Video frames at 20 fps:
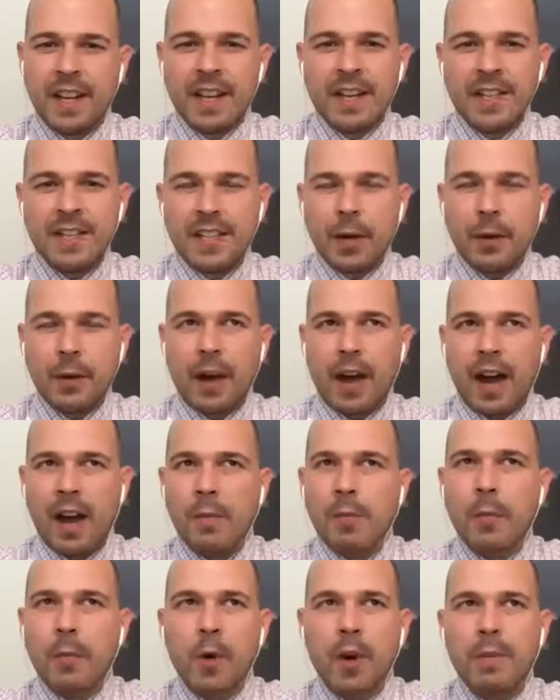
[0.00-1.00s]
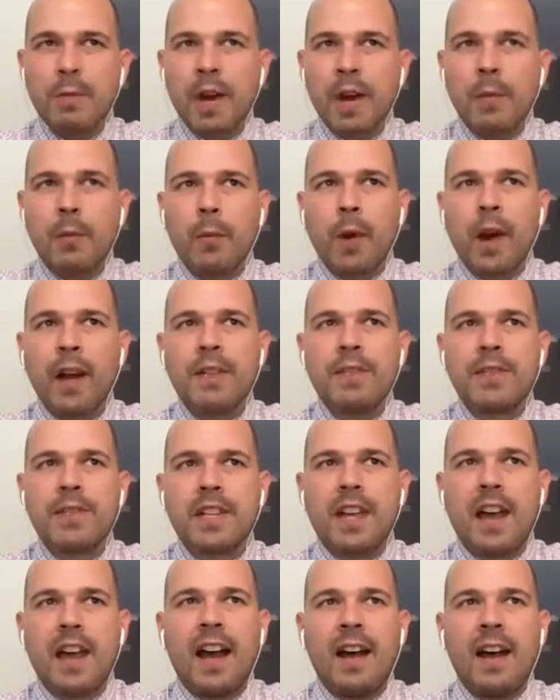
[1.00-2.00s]
So one of my wife's
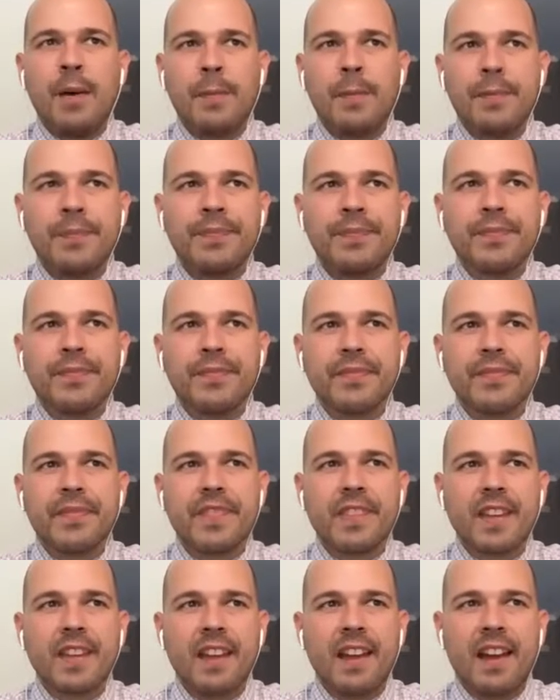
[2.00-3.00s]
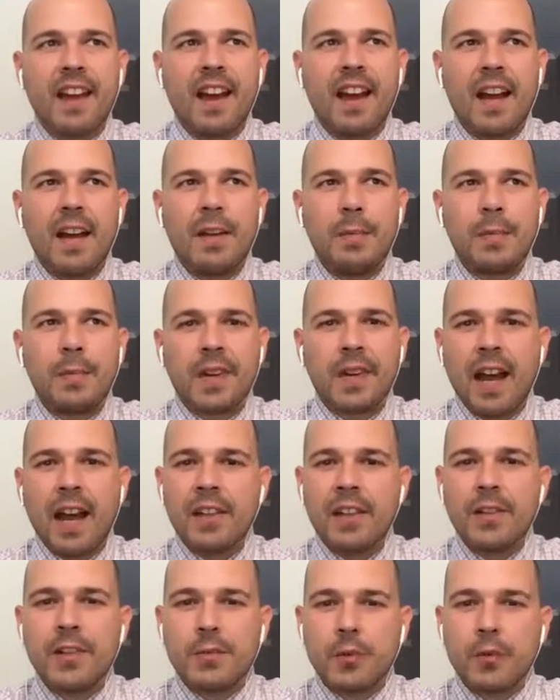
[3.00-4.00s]
college
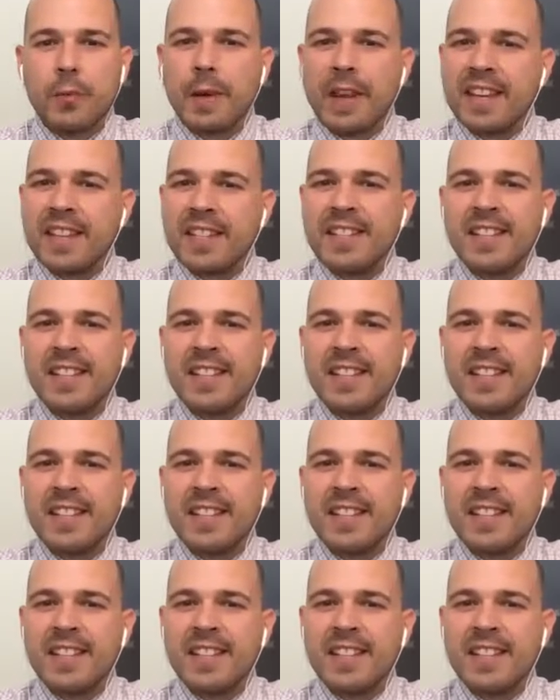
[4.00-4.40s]
roommates,